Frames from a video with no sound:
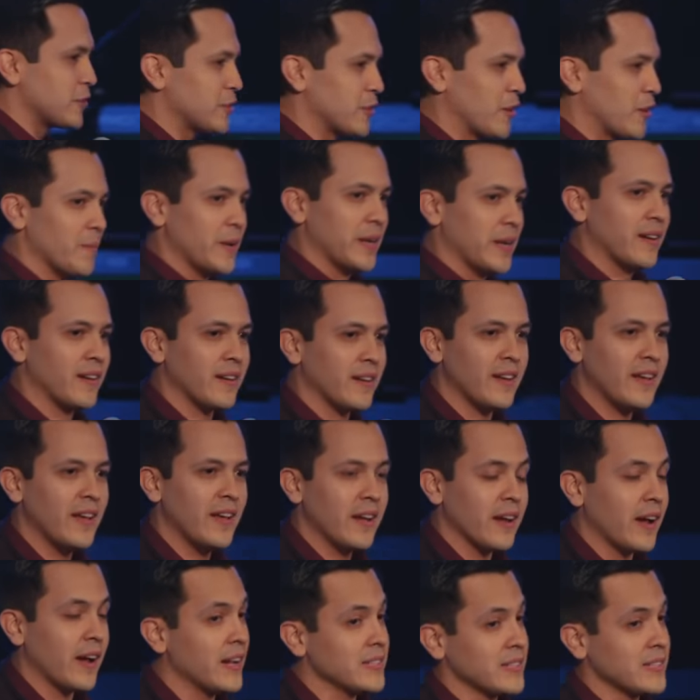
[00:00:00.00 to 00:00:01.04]
sermon.
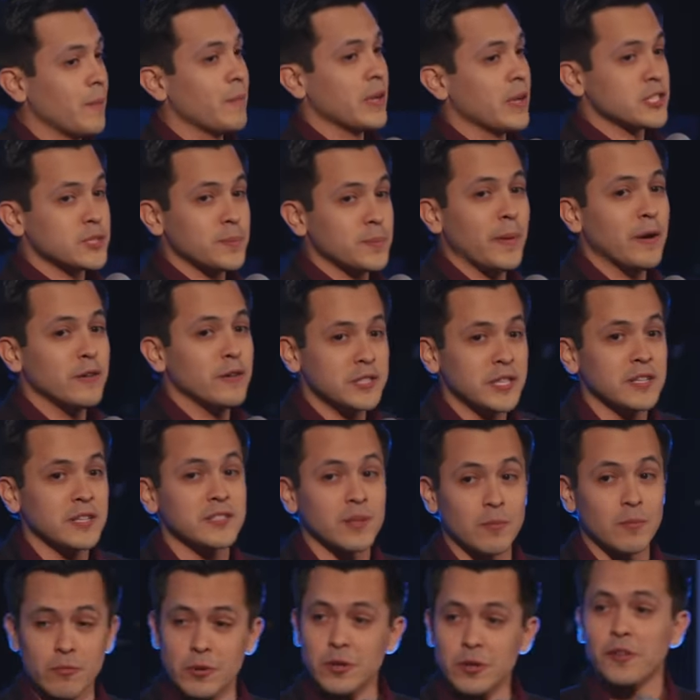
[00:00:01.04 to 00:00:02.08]
Guys, I'm exposing
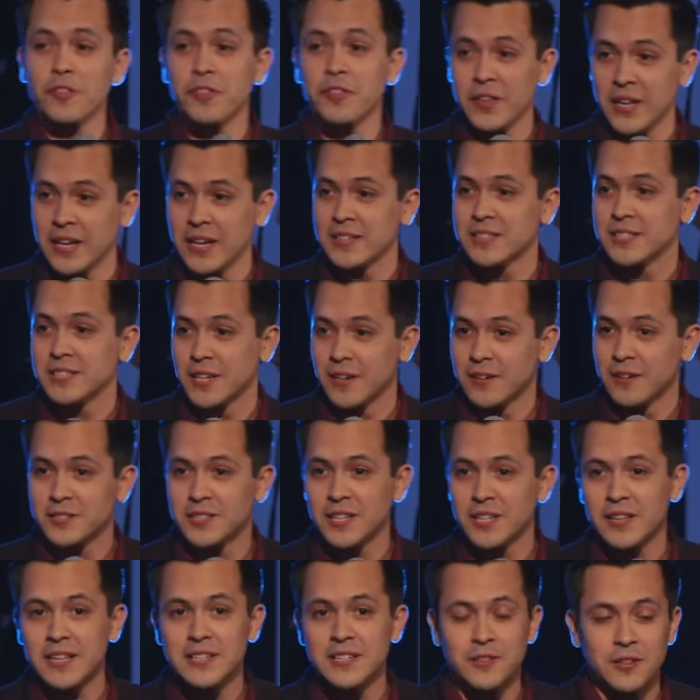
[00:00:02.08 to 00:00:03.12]
some real things here.
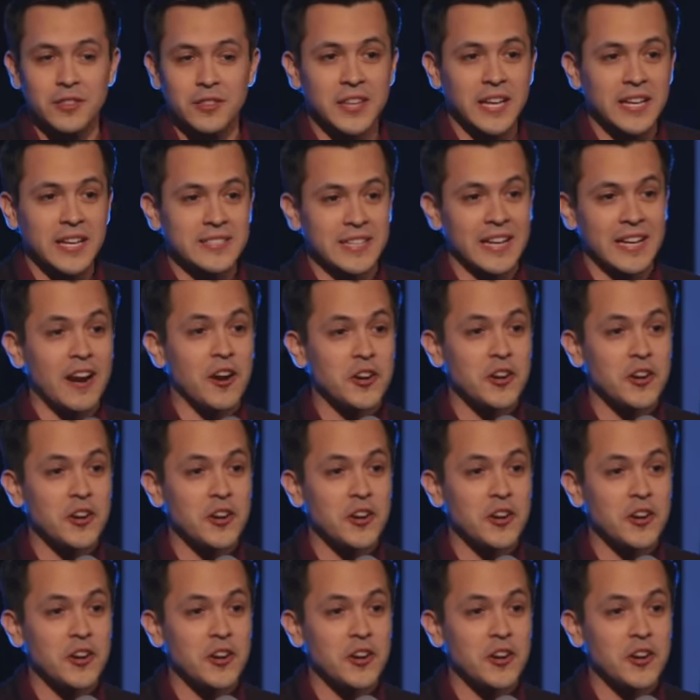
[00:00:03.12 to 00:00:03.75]
See, these are things that